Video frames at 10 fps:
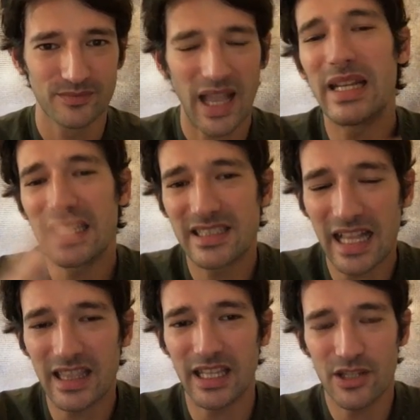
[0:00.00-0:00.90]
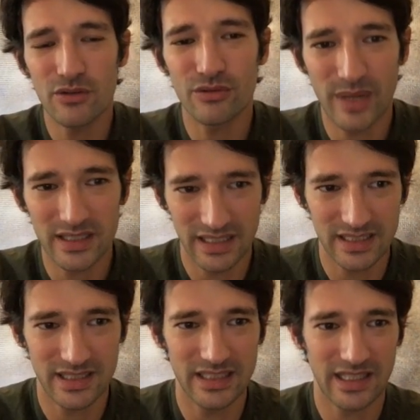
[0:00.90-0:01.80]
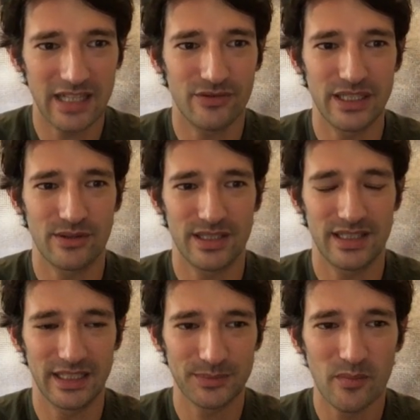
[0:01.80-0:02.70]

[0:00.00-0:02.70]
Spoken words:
I mean, it's nothing new, but it's kind of interesting.